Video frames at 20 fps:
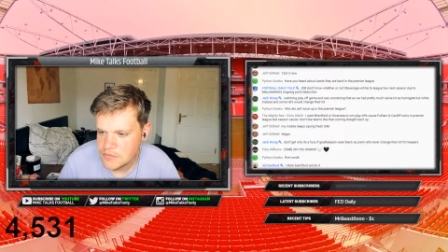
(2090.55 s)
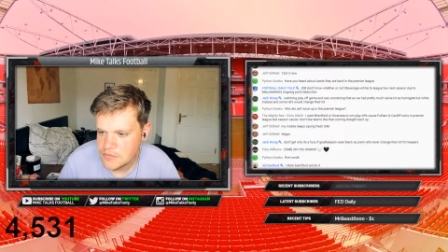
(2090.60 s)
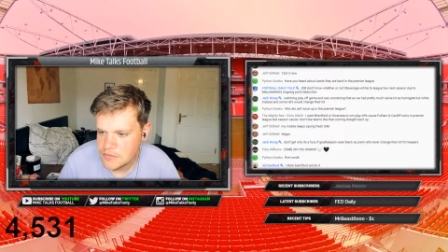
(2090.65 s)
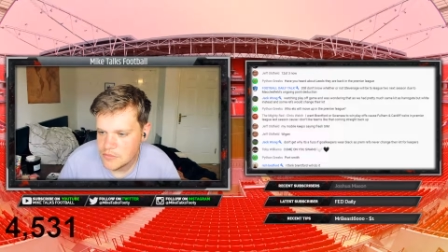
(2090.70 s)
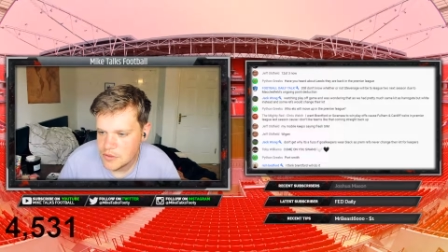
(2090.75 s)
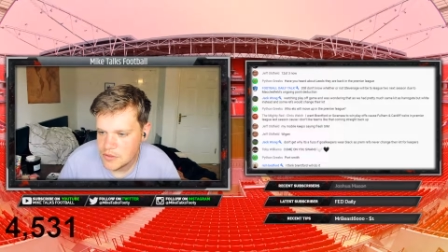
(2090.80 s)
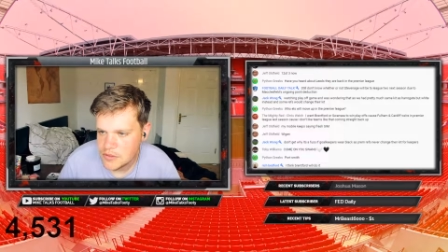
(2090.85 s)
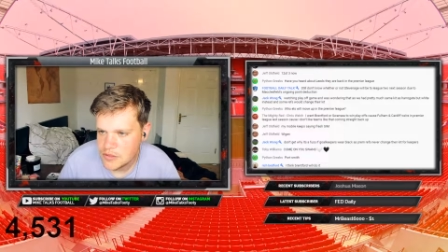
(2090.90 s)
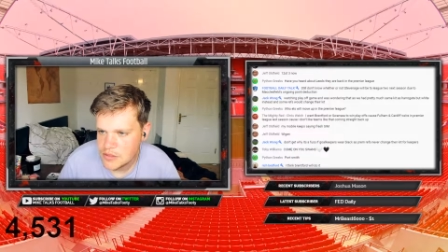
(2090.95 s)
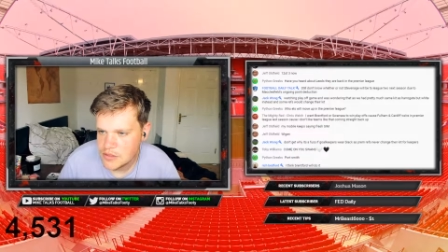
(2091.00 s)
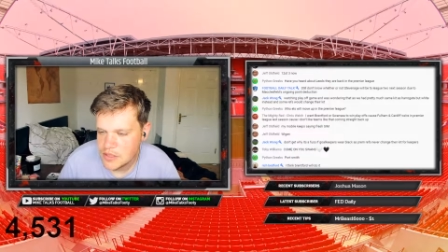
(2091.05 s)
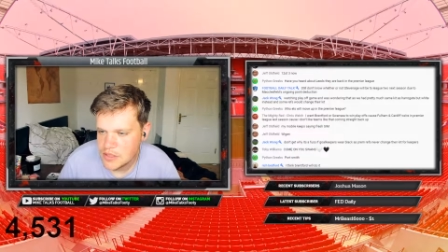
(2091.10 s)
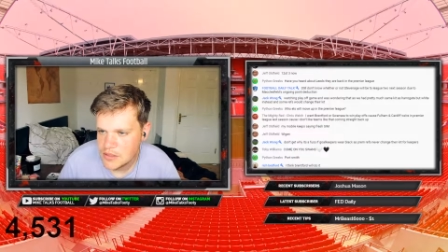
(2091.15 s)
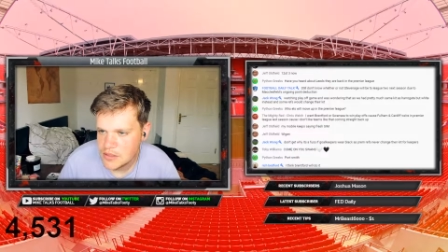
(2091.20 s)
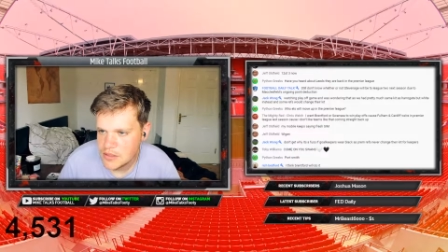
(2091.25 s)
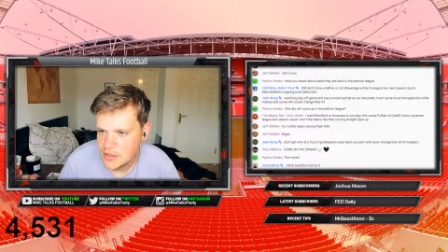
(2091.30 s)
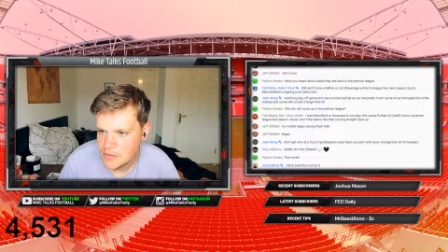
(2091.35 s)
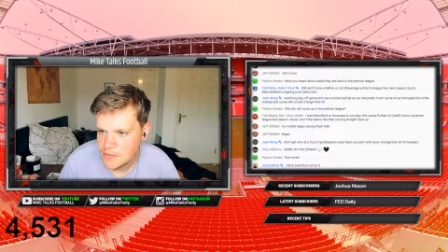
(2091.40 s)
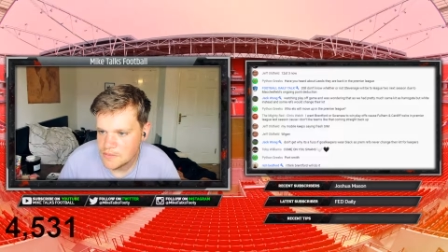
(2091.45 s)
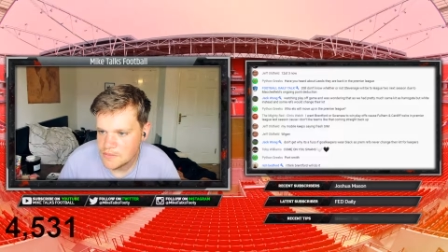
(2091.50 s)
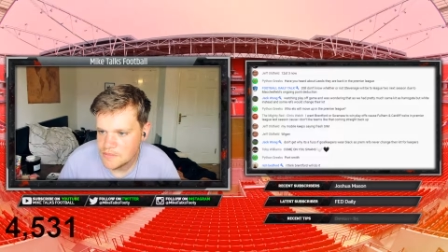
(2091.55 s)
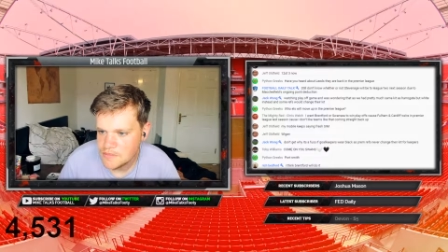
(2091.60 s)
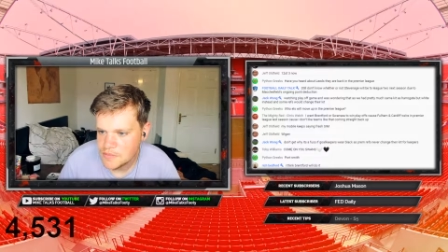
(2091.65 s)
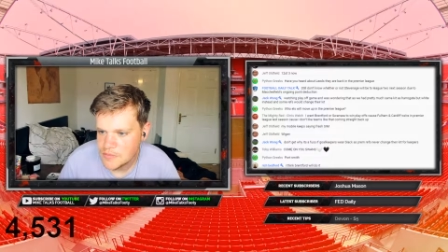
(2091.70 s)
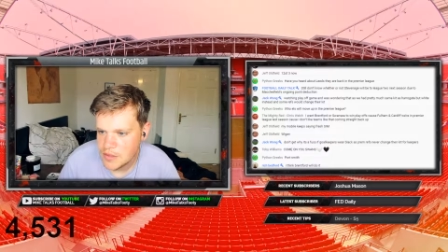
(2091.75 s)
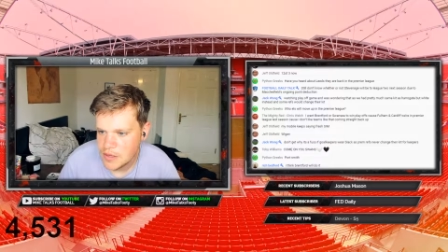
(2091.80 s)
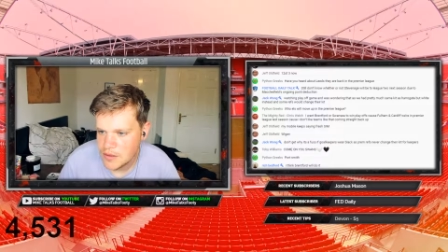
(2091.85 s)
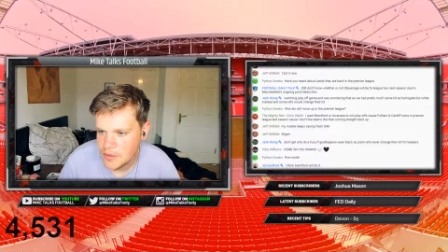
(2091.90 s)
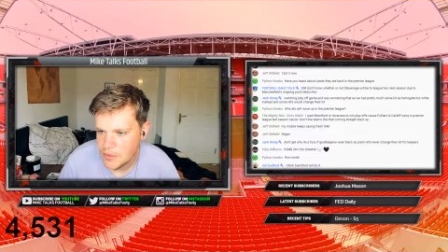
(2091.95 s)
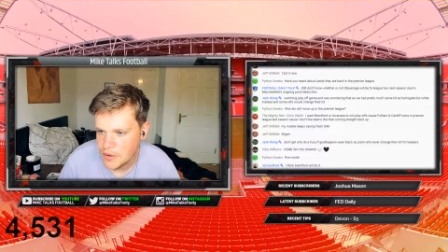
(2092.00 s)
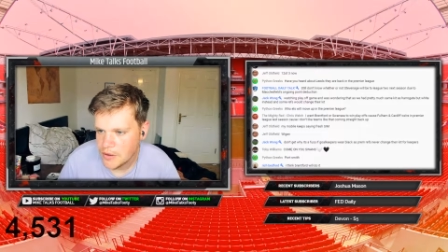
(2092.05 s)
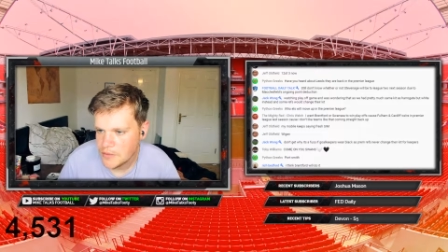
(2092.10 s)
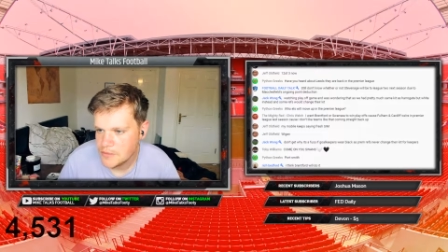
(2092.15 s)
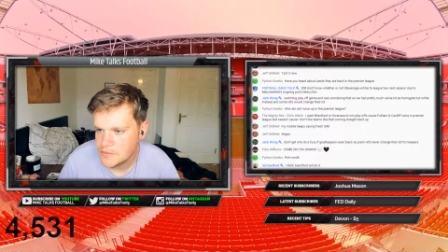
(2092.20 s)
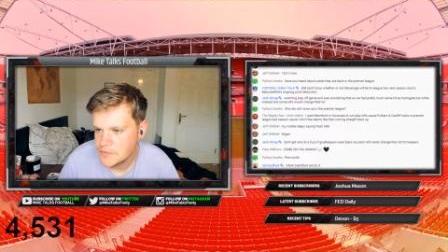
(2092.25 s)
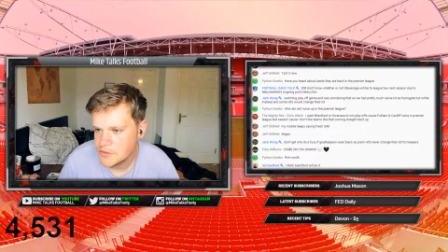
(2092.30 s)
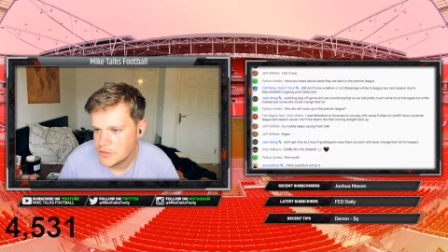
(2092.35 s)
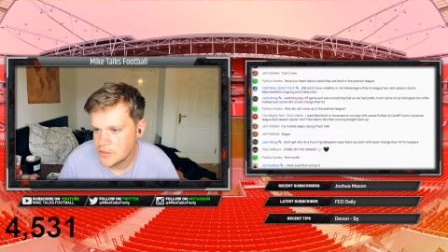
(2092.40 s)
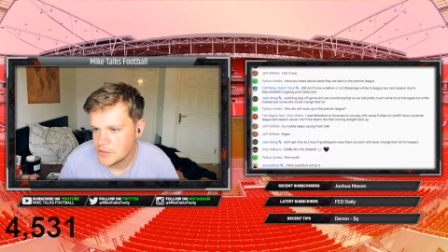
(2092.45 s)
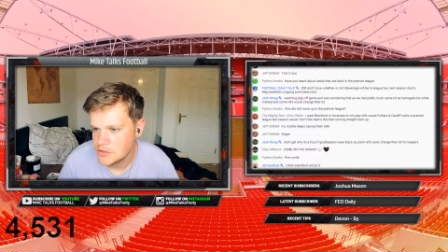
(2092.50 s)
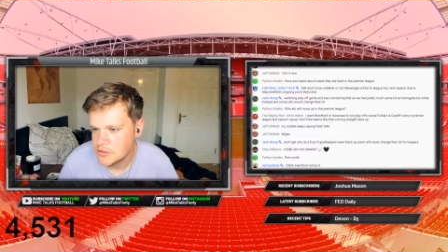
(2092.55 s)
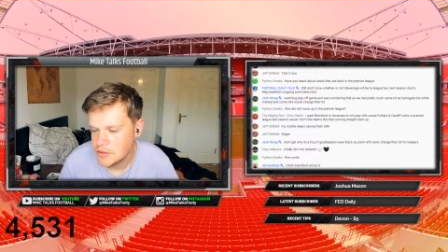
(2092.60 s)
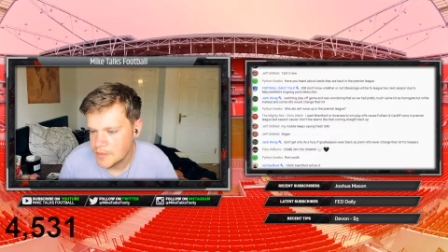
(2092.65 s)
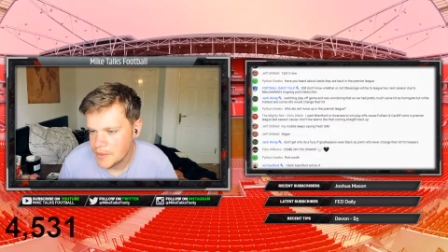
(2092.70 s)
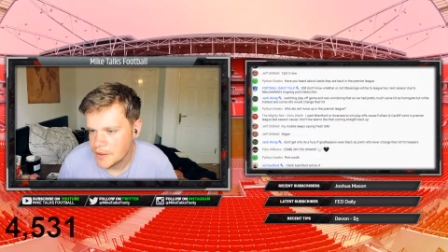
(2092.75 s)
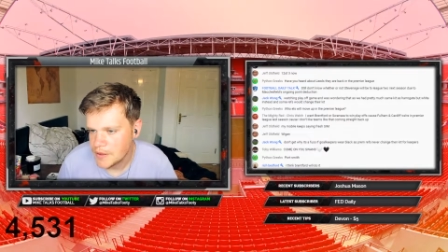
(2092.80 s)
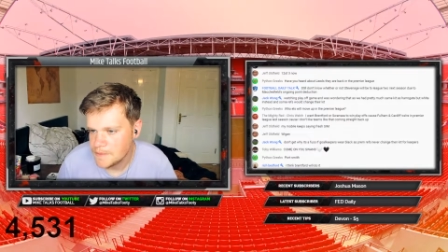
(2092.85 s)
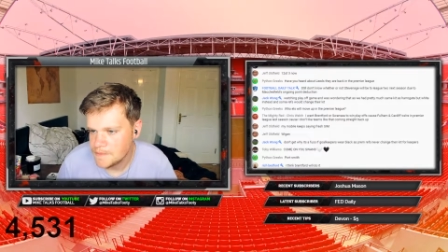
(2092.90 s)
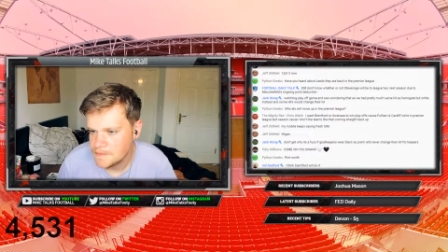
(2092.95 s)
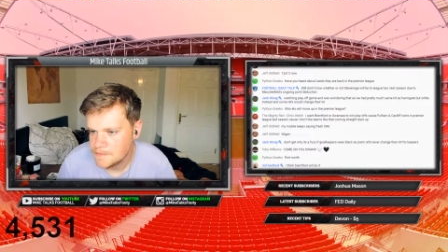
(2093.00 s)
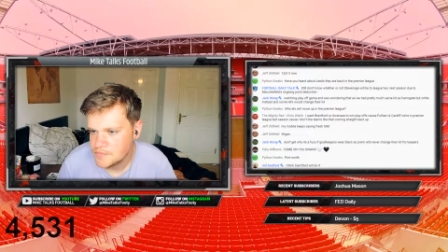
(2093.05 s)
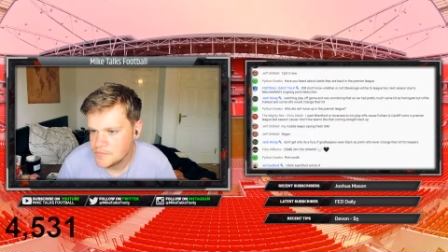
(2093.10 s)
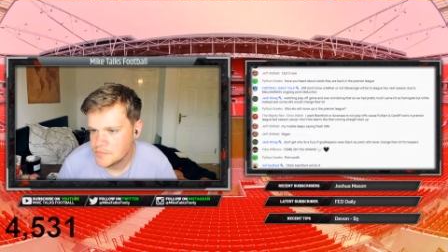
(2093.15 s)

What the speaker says: Why does it say that? Oh, there we are. Sign straight back in.